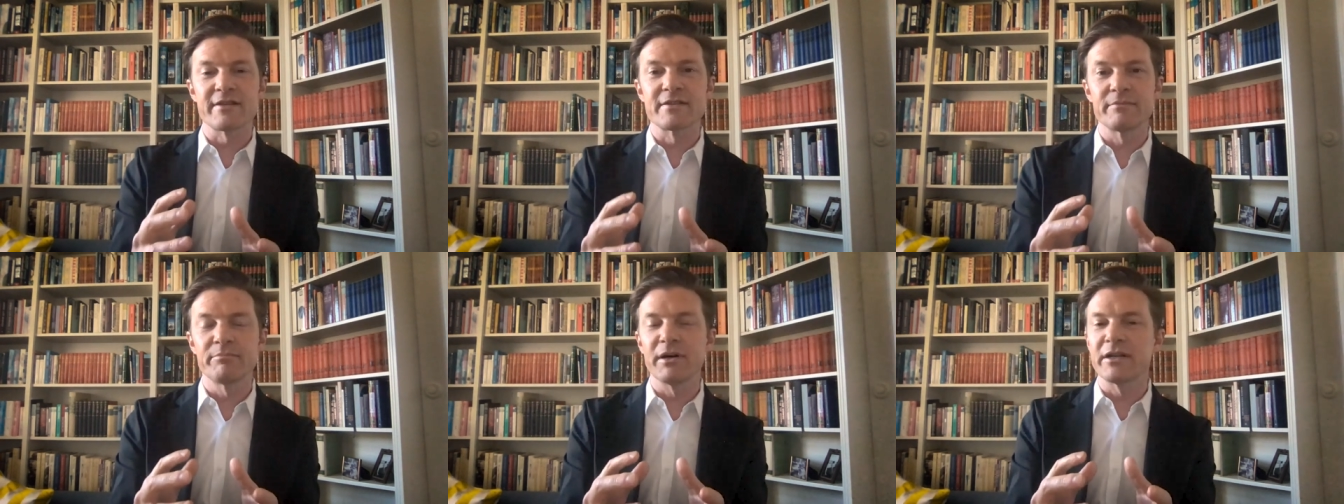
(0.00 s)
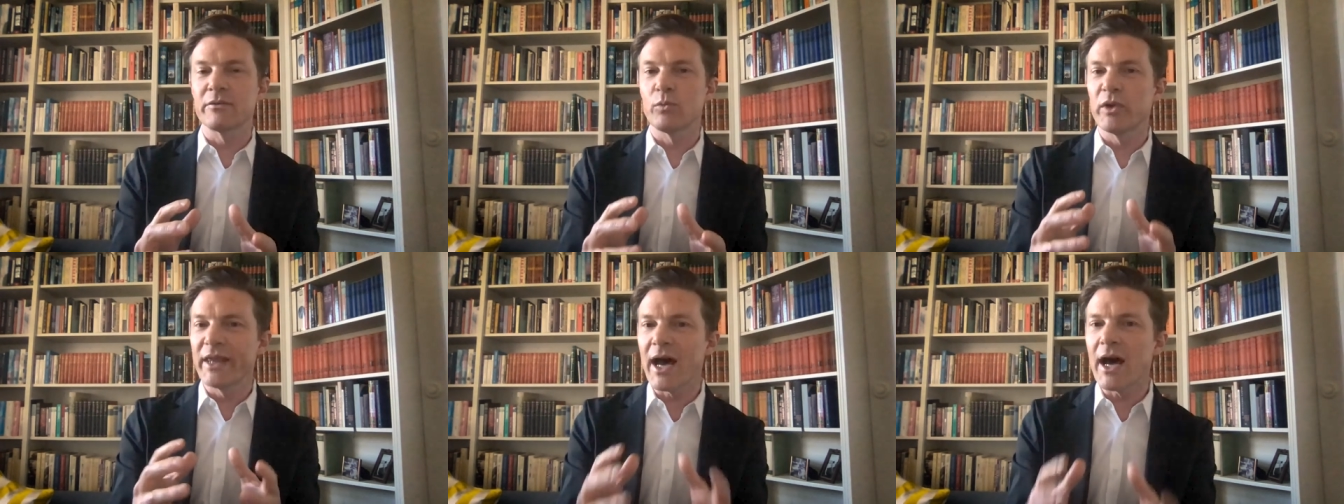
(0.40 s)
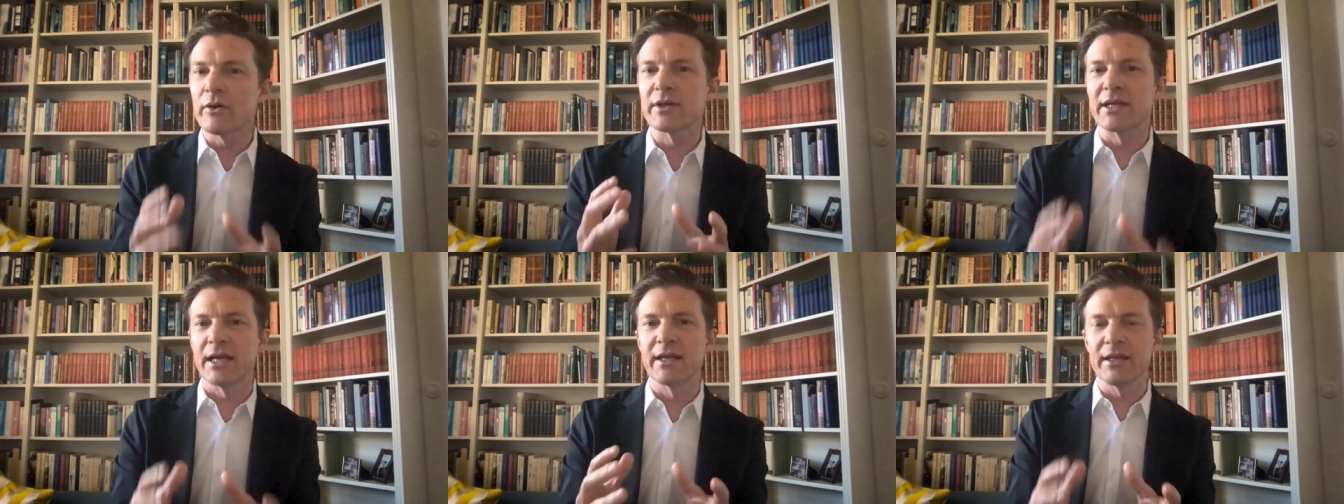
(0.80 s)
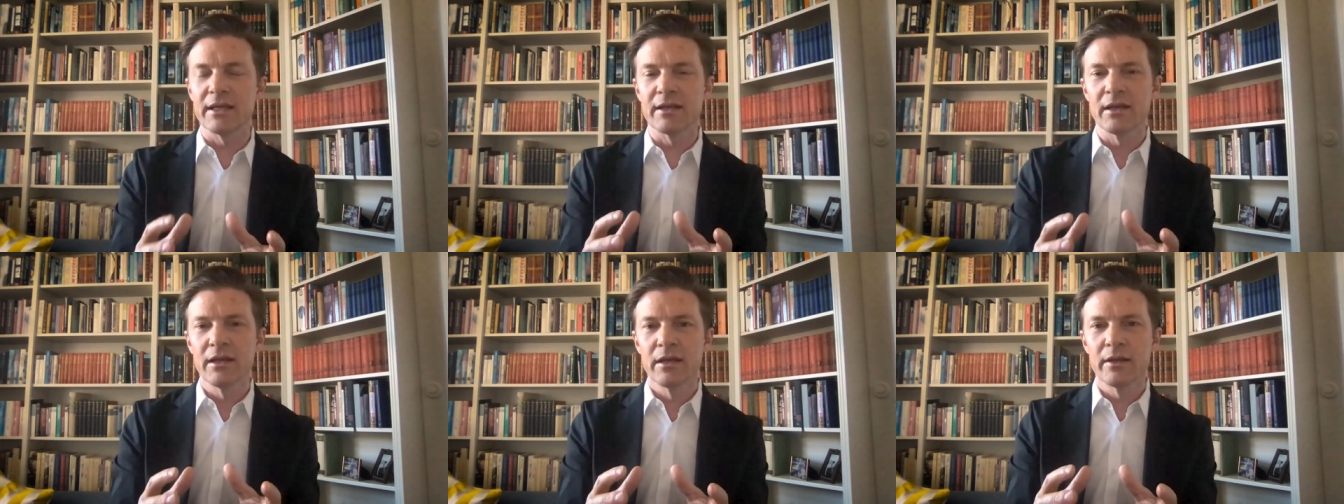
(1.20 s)
but without getting
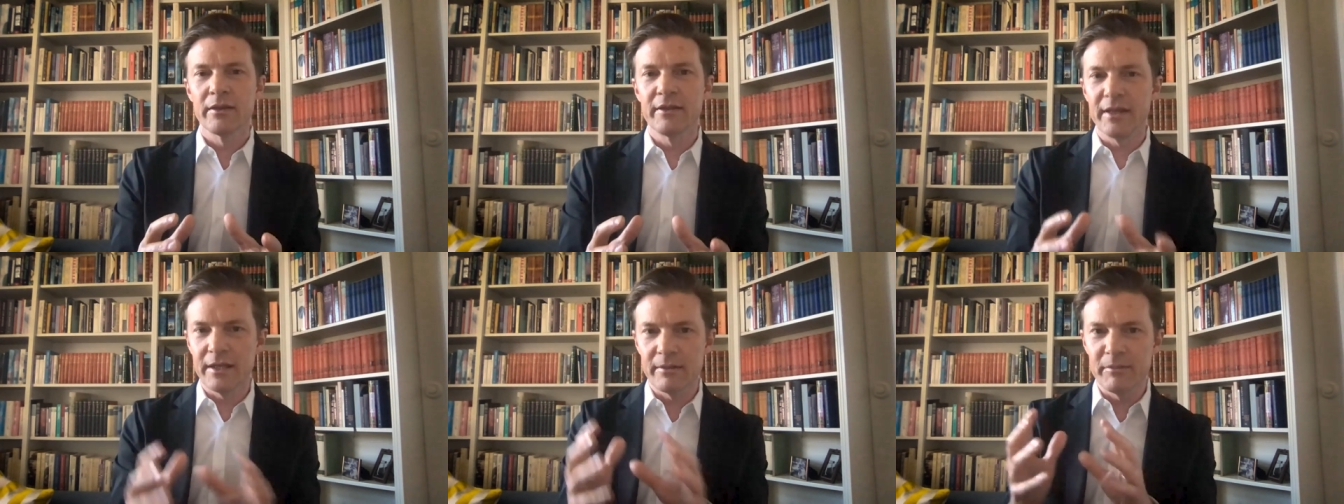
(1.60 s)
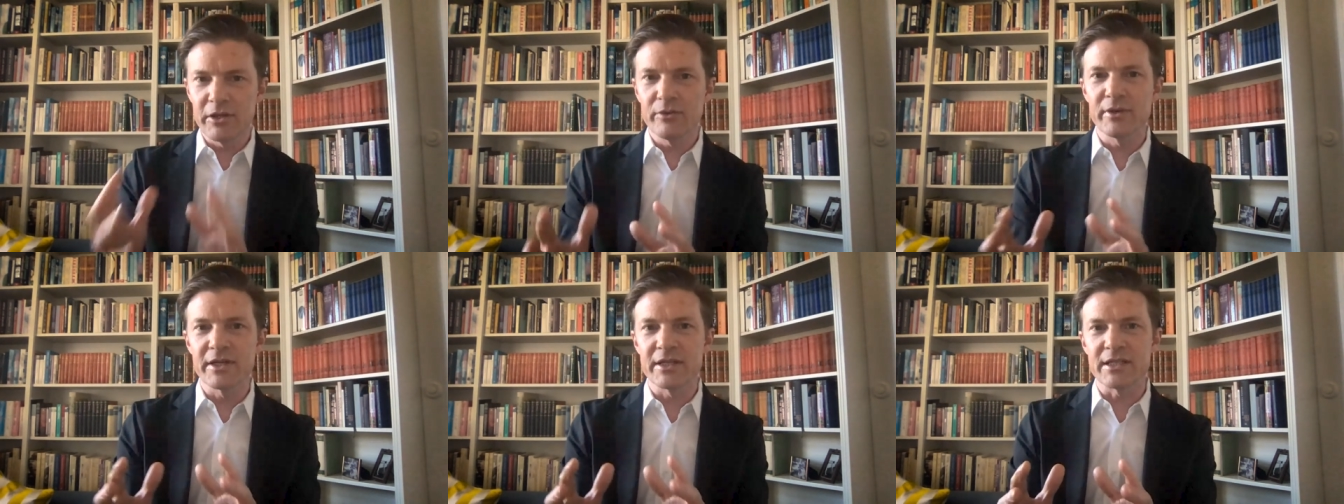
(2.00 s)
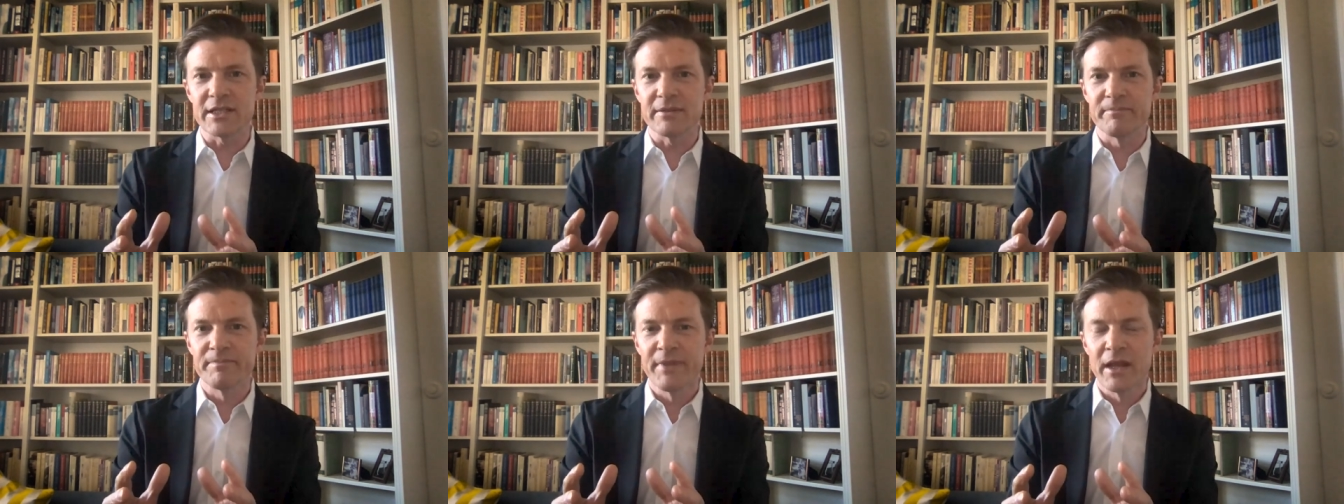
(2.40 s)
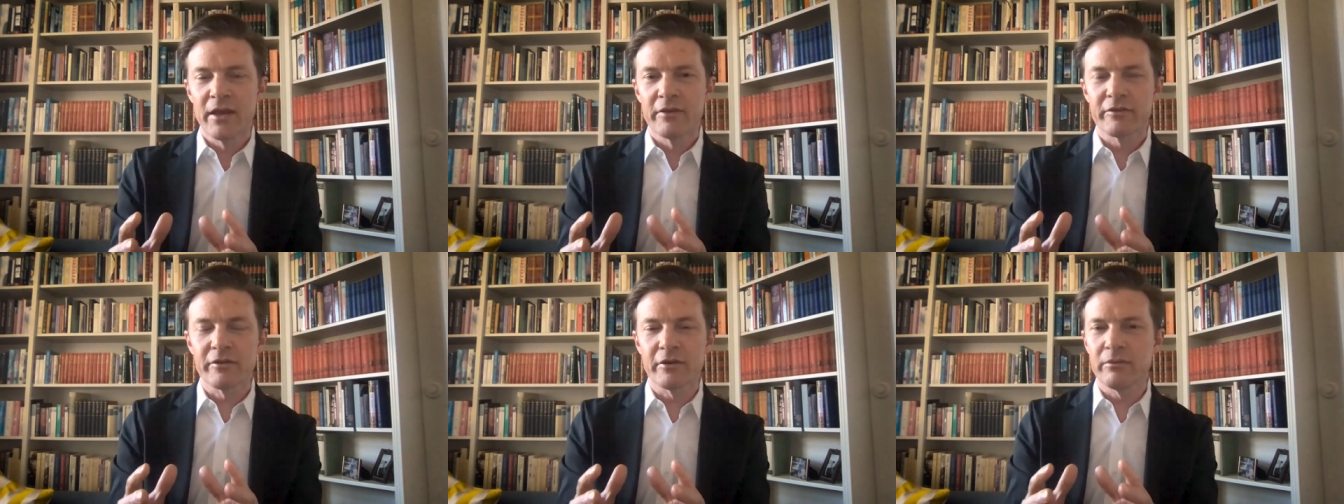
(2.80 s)
the immunity.
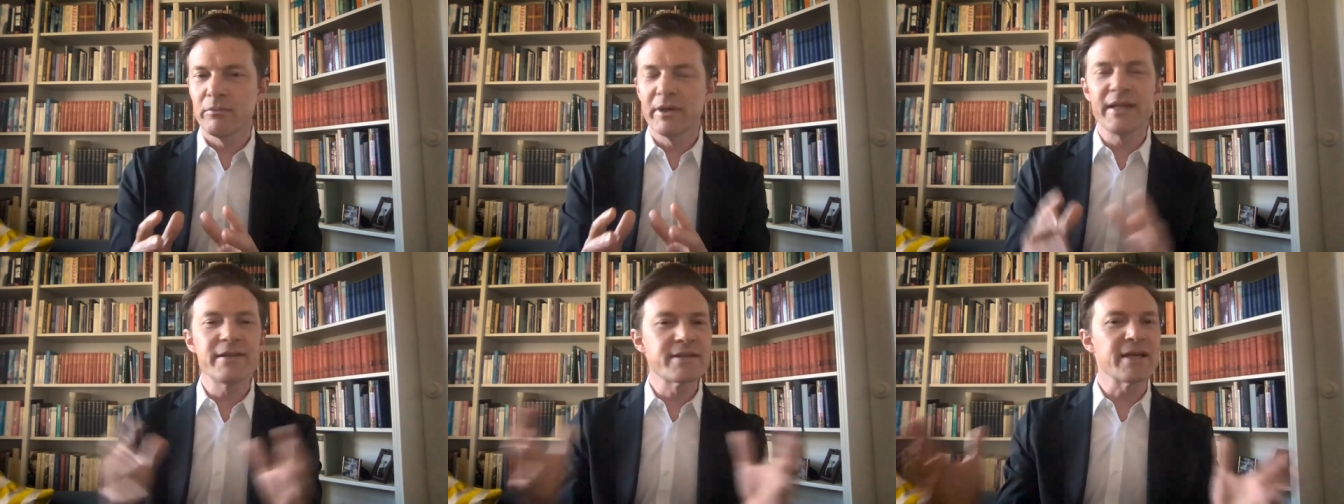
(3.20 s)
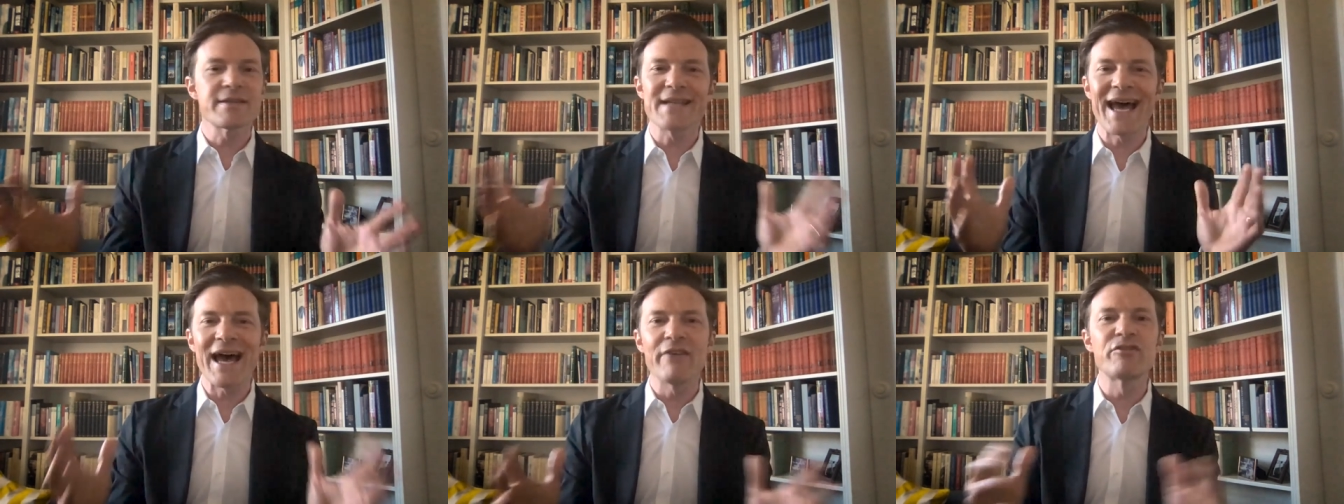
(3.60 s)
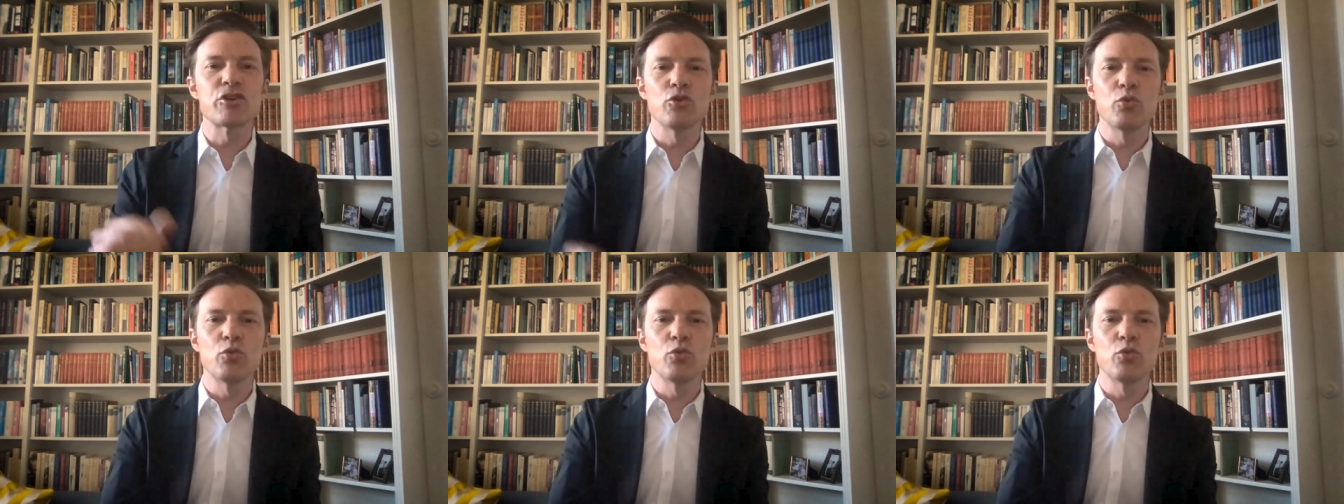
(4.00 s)
So we just have to